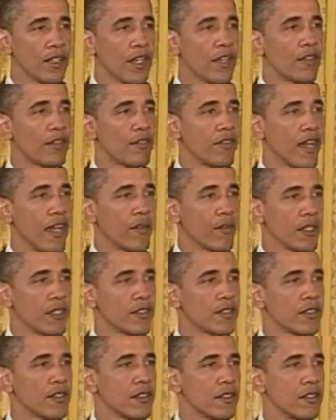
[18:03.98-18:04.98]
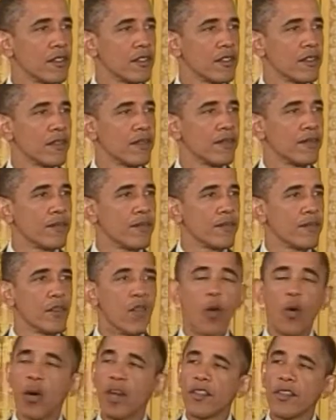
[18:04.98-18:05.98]
and their families.
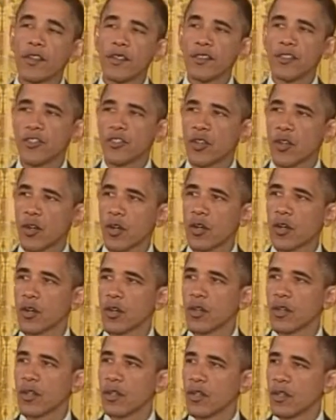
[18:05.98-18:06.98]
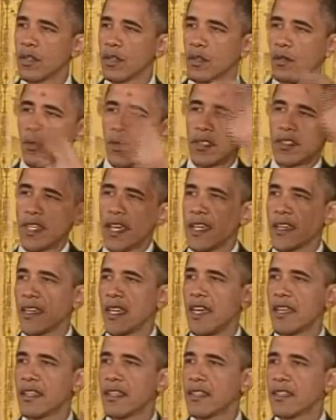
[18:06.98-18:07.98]
No other insurer would take
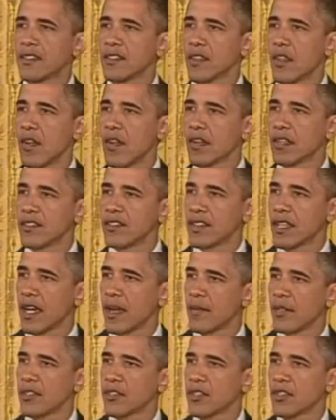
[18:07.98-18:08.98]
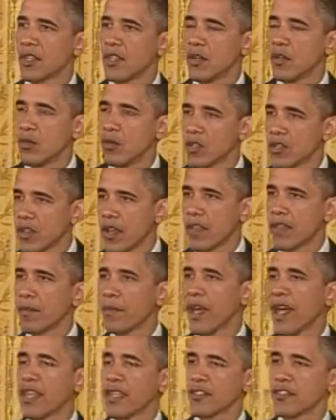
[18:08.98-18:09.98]
Nathan as long as Thomas was on the
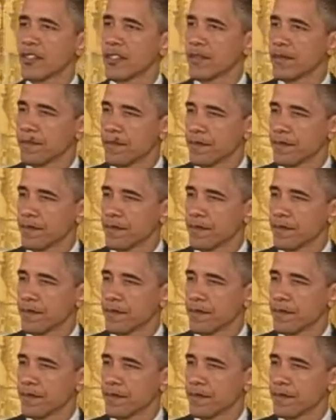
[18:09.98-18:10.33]
policy.